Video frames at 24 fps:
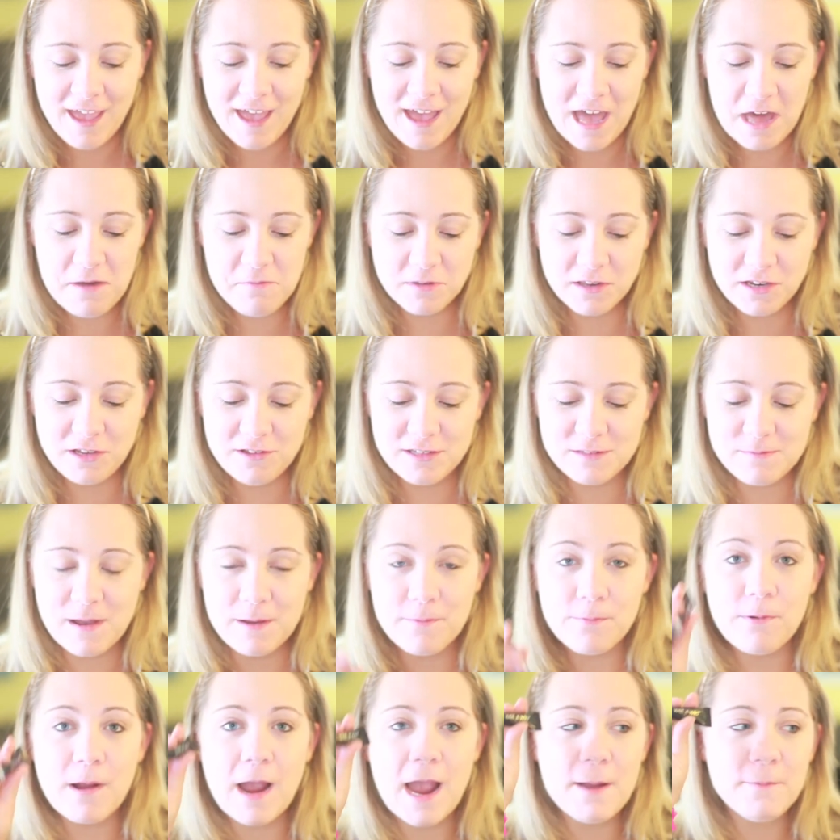I'm going to use my
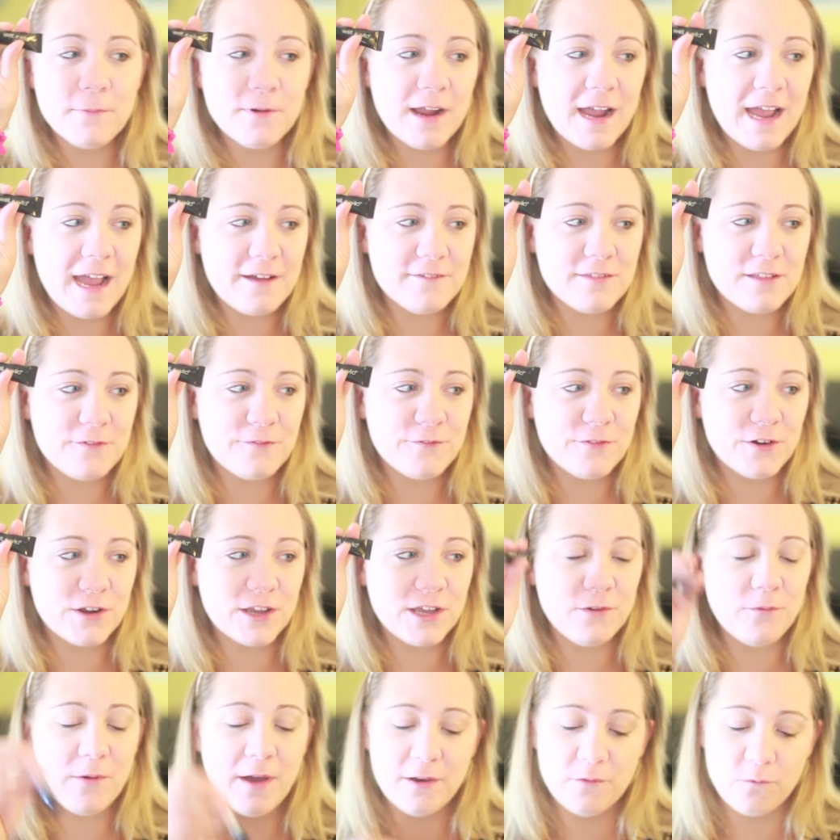primer. I have the
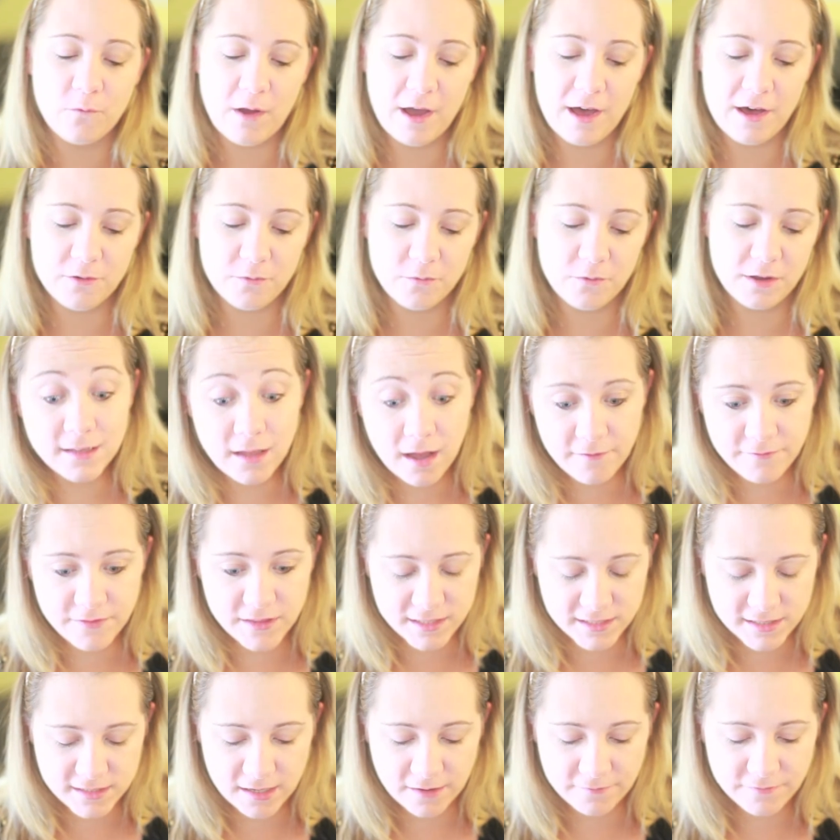Fergie Wet and Wild one. Love
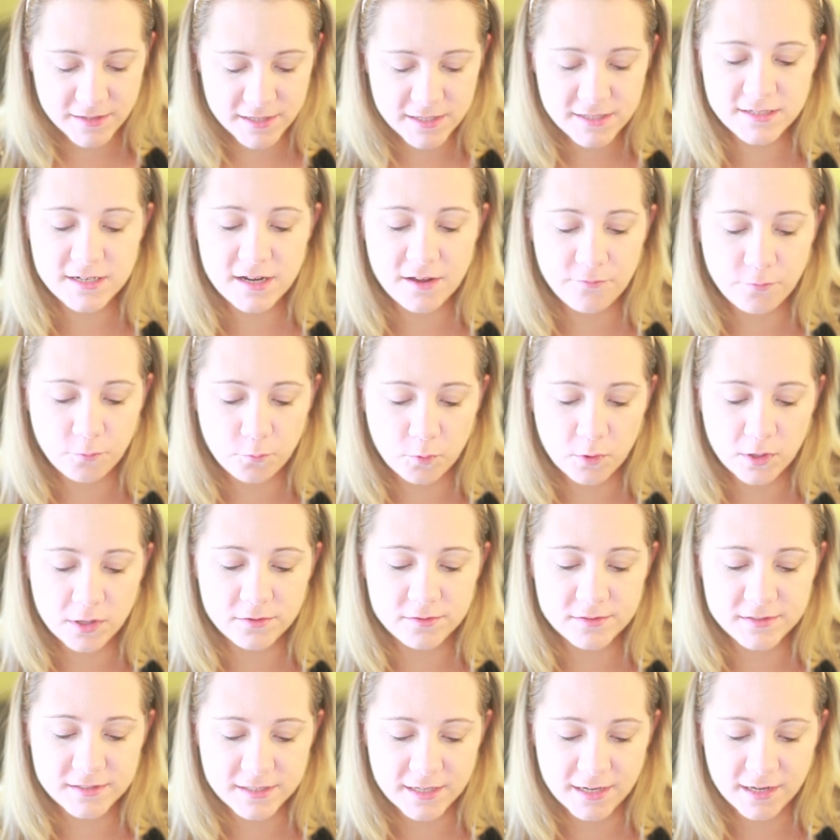this stuff. This stuff will
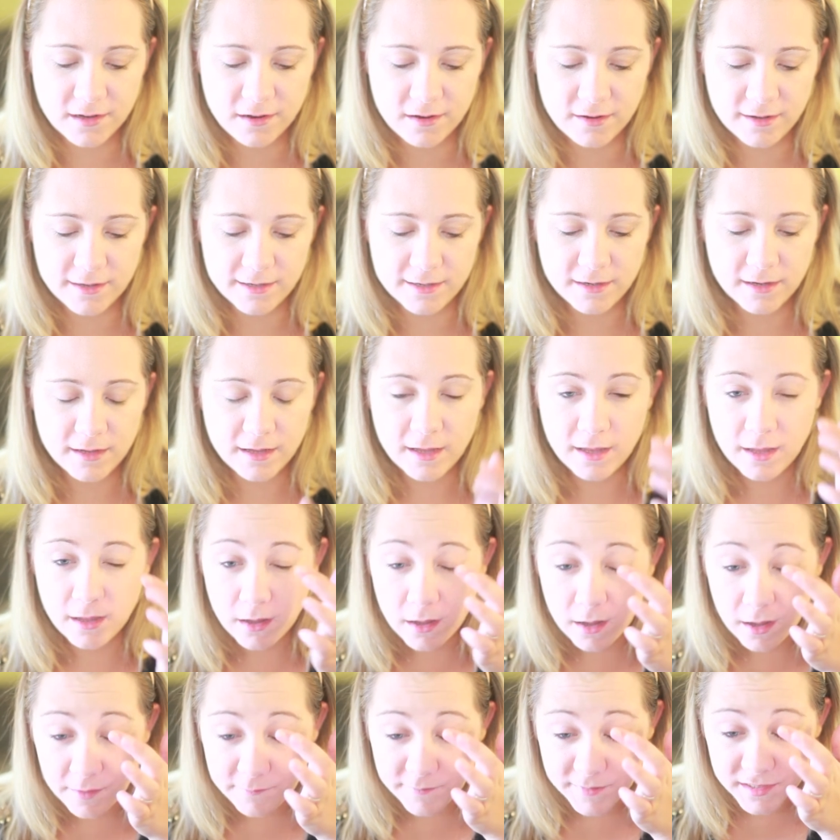stay on.
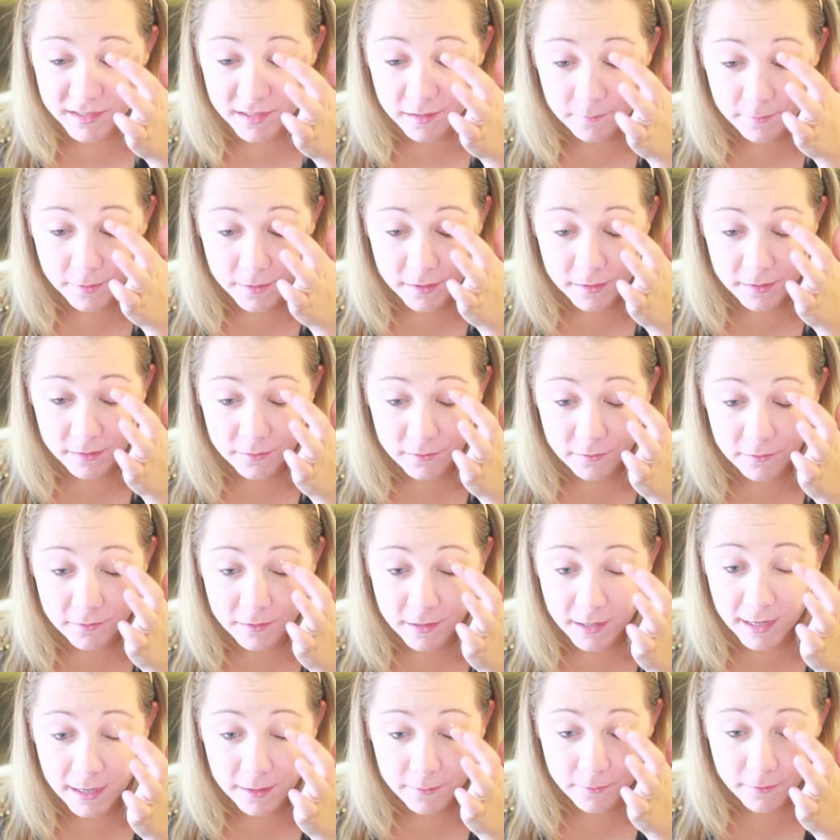I'm just going to put a little
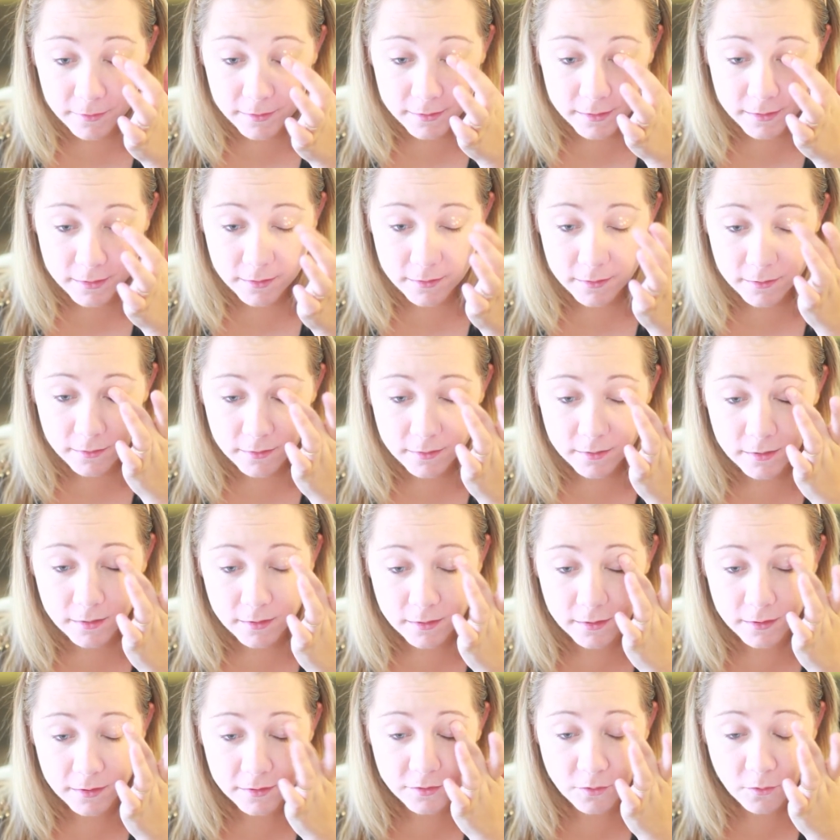dab on there.
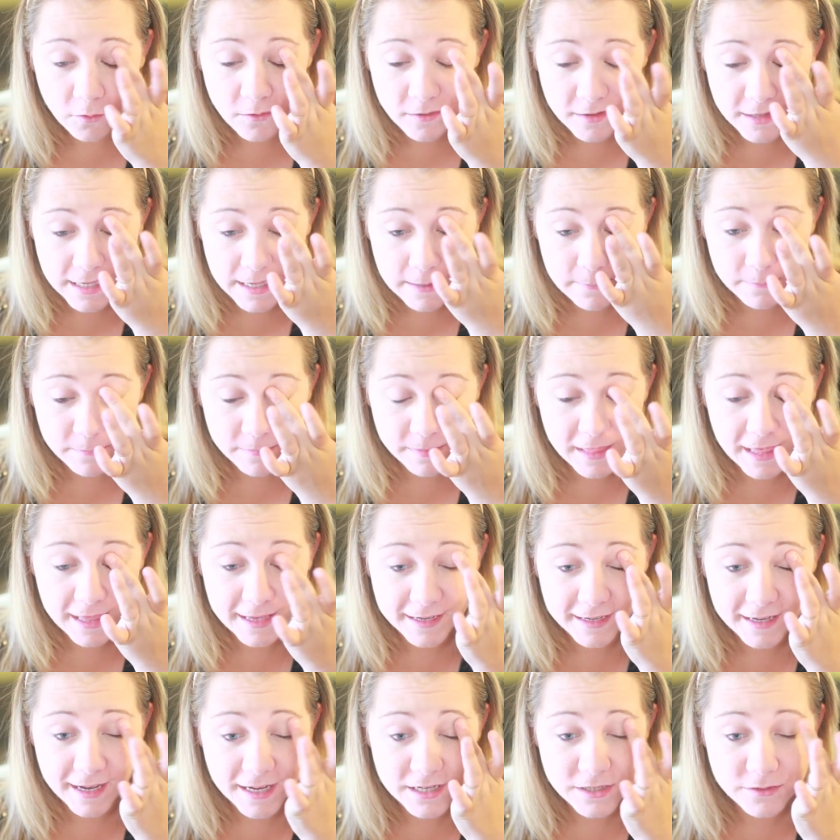The only
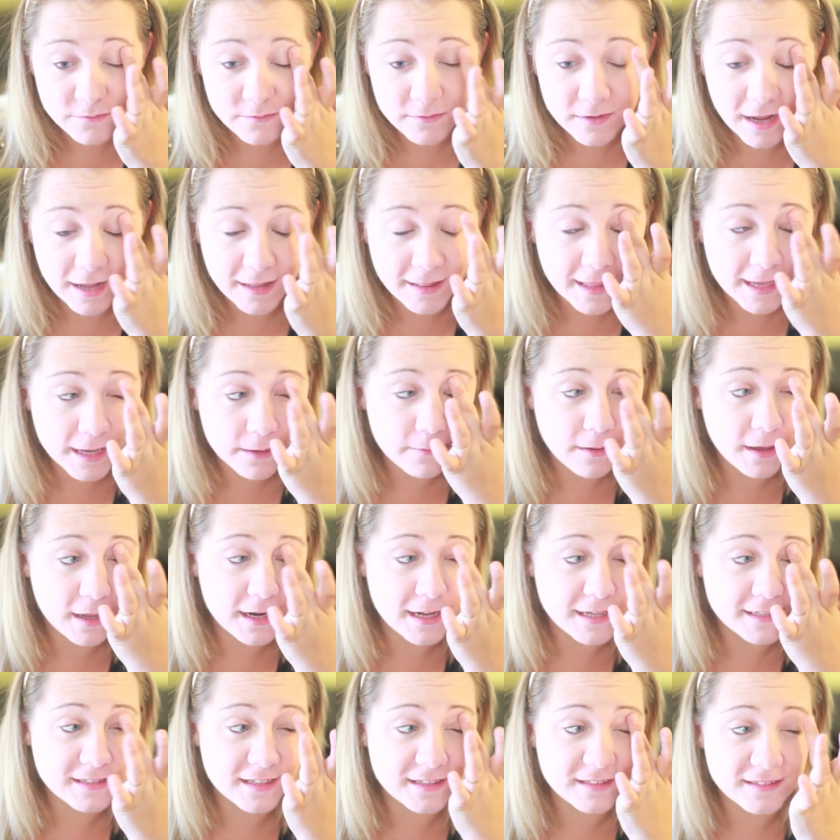thing I do not like about
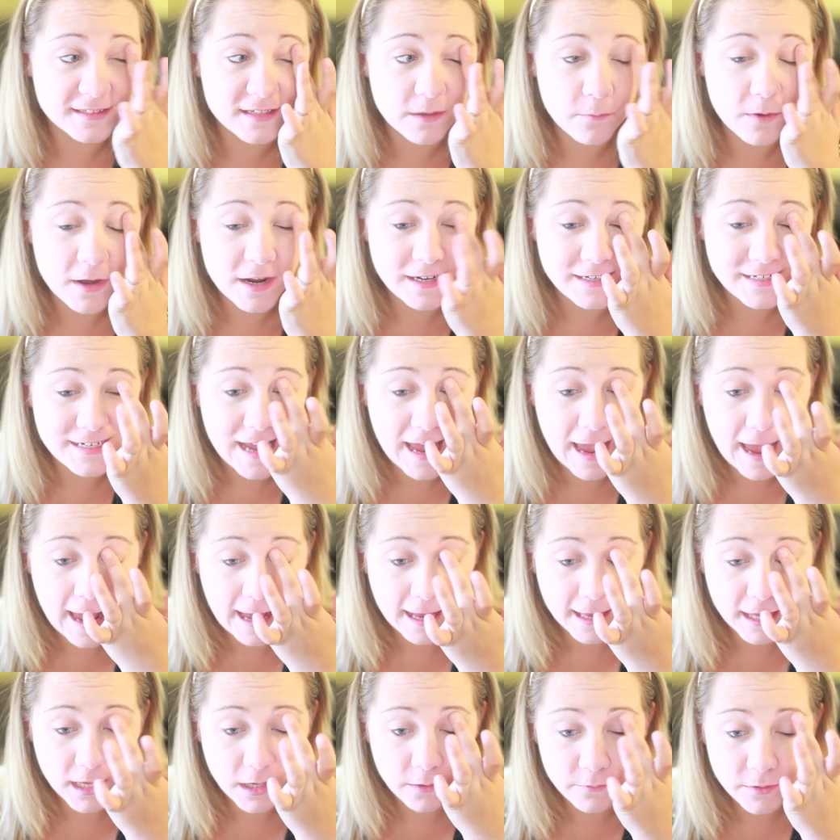it is it's somewhat
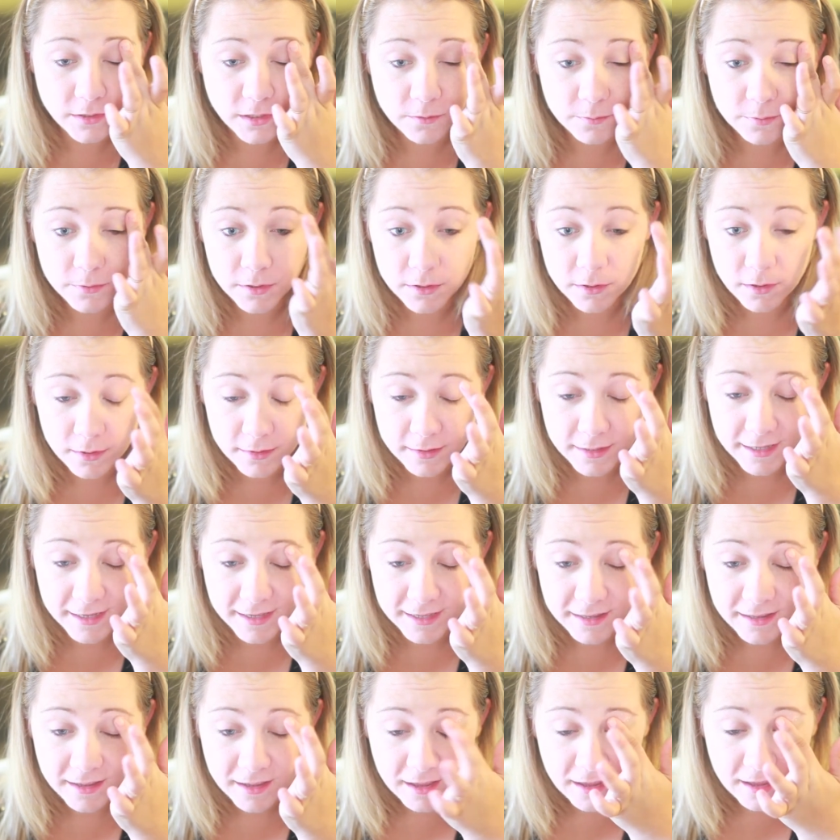tacky when you put it on, like
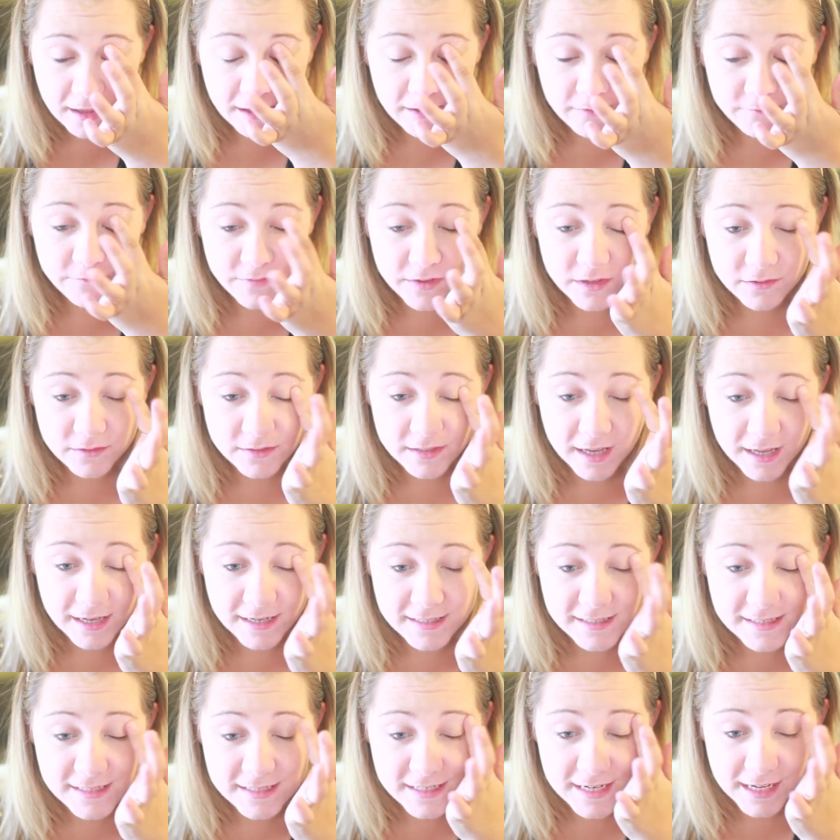it feels kind
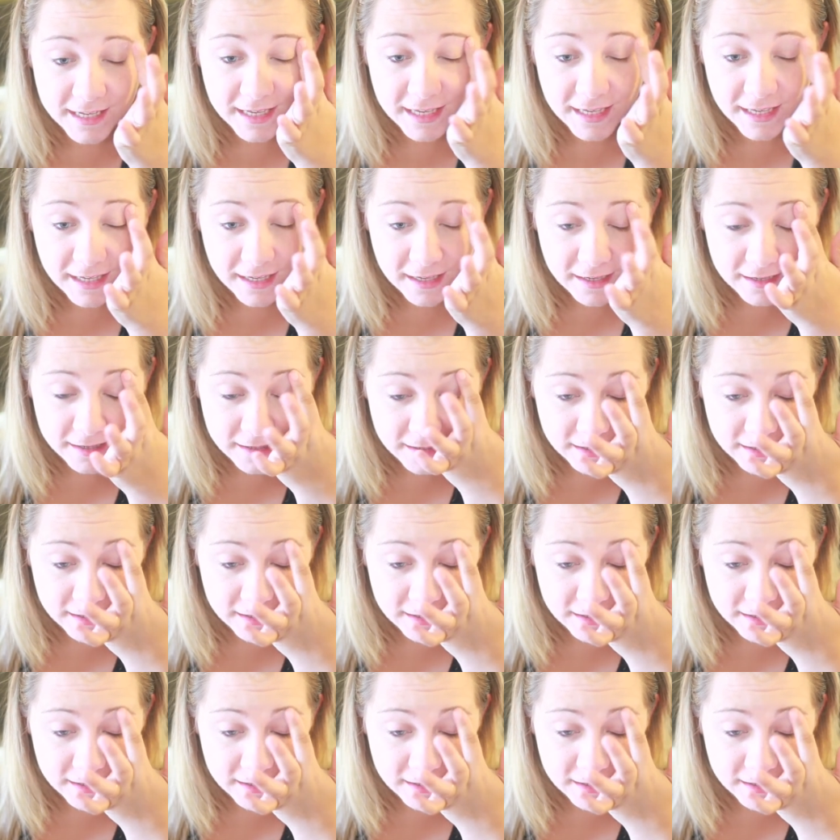of sticky,